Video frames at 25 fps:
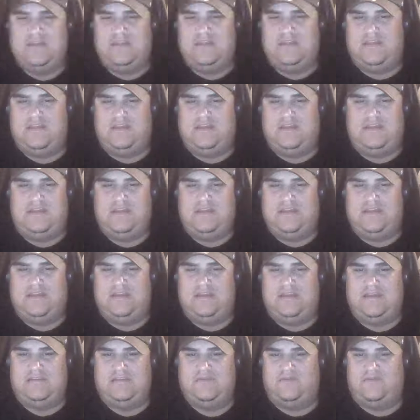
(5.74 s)

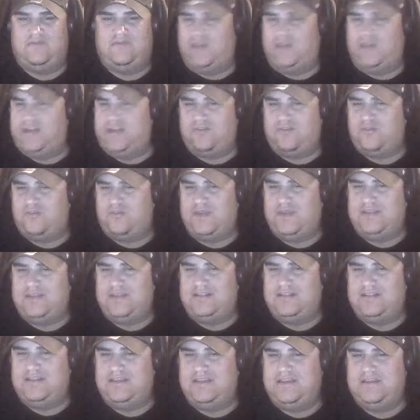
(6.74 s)
the Raider
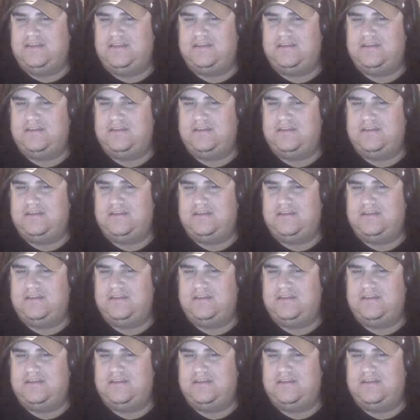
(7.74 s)
Weekly,